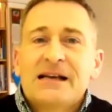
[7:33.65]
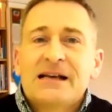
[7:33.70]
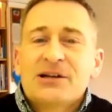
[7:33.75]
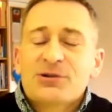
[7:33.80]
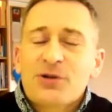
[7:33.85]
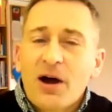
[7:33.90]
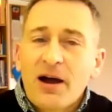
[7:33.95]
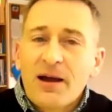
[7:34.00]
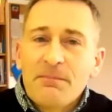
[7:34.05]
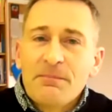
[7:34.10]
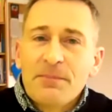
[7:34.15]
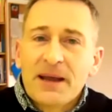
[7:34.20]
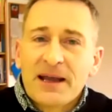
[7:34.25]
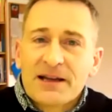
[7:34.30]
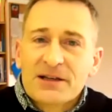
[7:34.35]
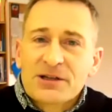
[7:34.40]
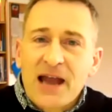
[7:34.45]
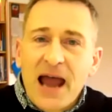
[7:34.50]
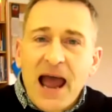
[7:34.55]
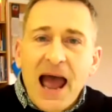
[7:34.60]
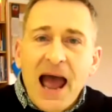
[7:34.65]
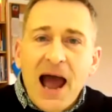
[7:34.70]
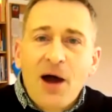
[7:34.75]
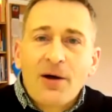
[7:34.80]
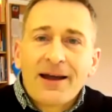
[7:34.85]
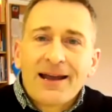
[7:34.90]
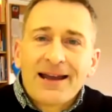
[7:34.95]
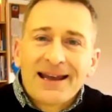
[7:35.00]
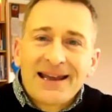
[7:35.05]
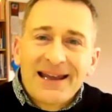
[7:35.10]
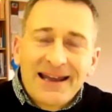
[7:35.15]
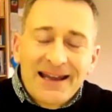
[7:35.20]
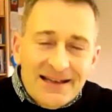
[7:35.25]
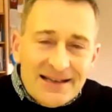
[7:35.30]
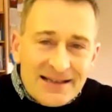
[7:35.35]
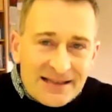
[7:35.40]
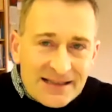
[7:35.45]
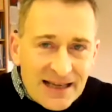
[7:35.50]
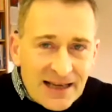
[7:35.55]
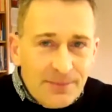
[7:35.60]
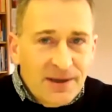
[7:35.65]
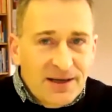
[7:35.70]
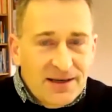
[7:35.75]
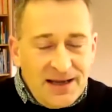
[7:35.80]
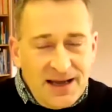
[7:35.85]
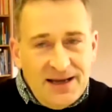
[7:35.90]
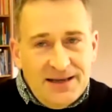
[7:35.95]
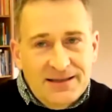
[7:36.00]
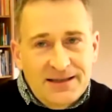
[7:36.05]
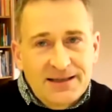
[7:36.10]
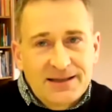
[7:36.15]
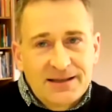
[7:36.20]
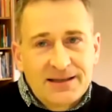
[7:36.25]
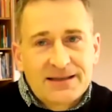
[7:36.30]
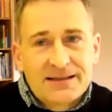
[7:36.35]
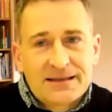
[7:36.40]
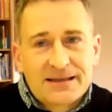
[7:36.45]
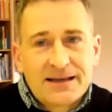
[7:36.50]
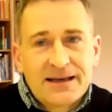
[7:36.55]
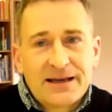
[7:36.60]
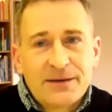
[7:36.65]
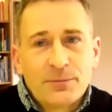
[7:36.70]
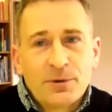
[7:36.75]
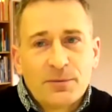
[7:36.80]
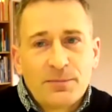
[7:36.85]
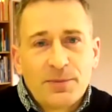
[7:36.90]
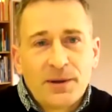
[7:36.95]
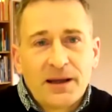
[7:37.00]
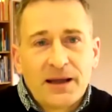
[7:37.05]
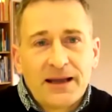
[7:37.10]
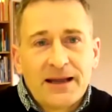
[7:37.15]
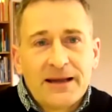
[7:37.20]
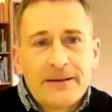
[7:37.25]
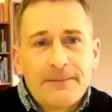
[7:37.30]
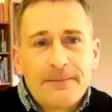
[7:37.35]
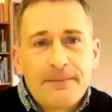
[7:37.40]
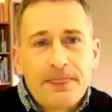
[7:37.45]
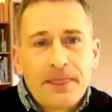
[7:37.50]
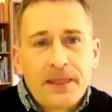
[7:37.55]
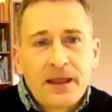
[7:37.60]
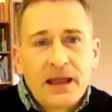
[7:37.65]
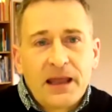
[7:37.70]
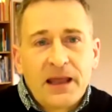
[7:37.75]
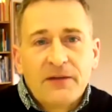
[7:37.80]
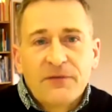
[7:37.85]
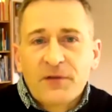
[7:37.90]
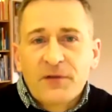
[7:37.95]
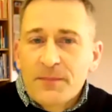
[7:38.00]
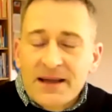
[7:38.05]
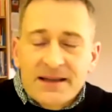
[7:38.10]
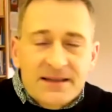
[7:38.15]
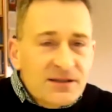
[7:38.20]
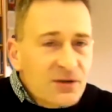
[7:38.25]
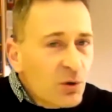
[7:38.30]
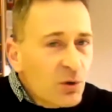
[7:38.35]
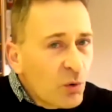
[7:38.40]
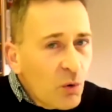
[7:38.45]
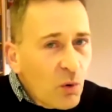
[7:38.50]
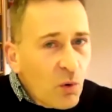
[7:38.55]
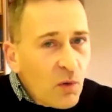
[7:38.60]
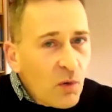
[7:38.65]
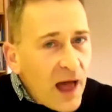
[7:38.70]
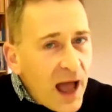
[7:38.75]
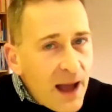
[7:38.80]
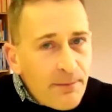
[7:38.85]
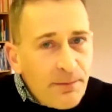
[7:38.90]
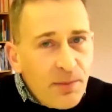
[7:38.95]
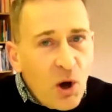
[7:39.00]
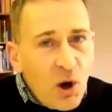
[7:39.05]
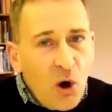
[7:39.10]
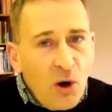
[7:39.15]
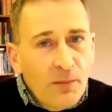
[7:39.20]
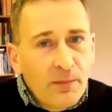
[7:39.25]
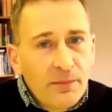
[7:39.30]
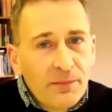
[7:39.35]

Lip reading: Try and picture how intimidating this scene would be if amidst all that pomp,